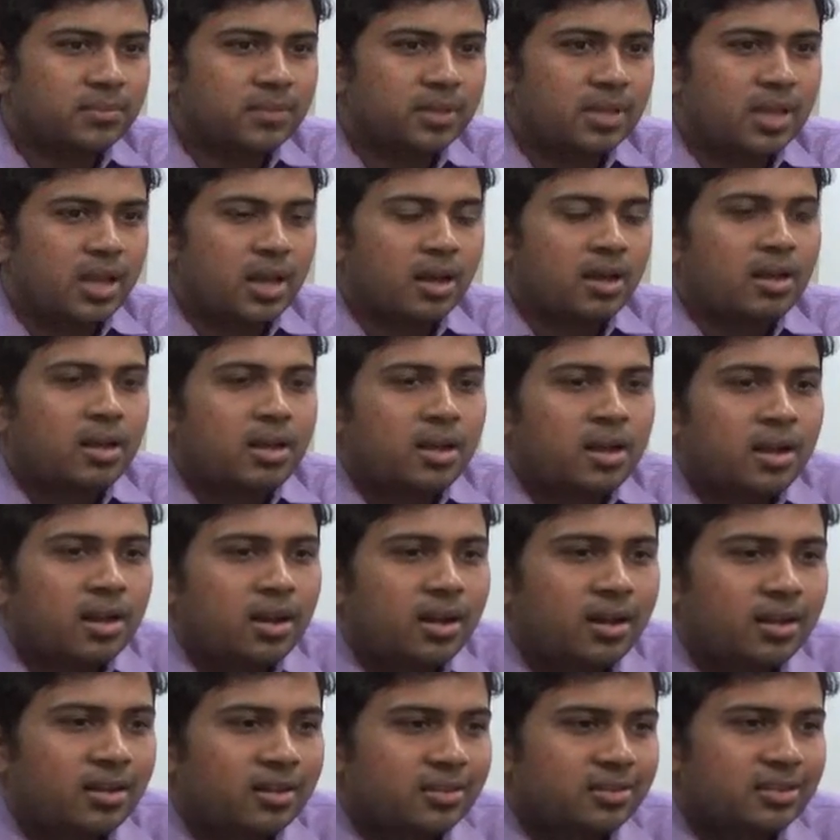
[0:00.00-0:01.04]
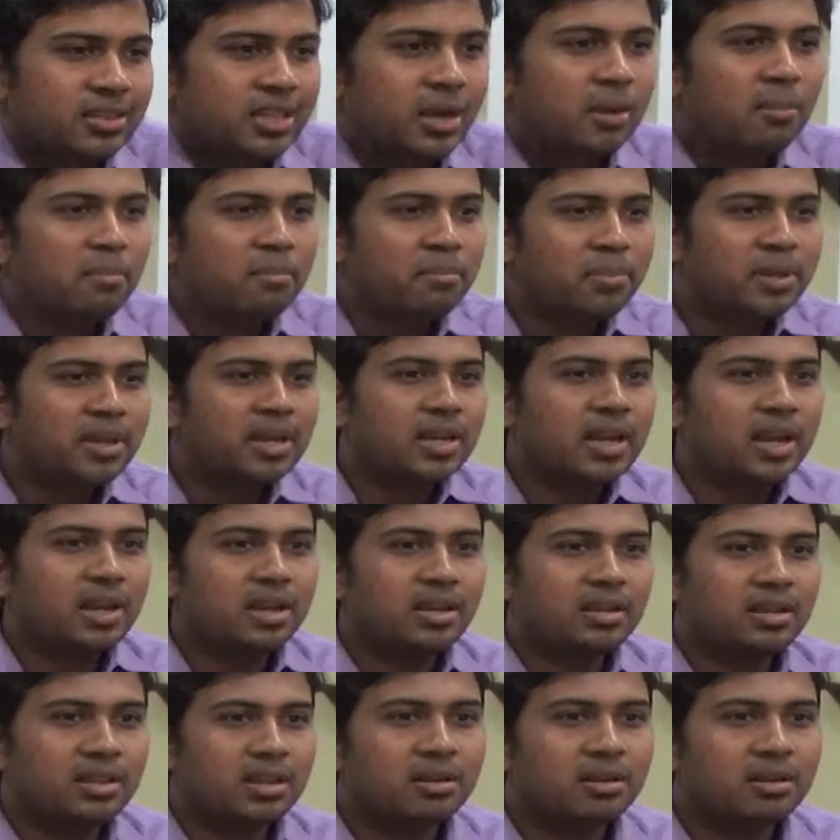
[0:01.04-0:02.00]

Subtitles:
Yeah. Dum biryani.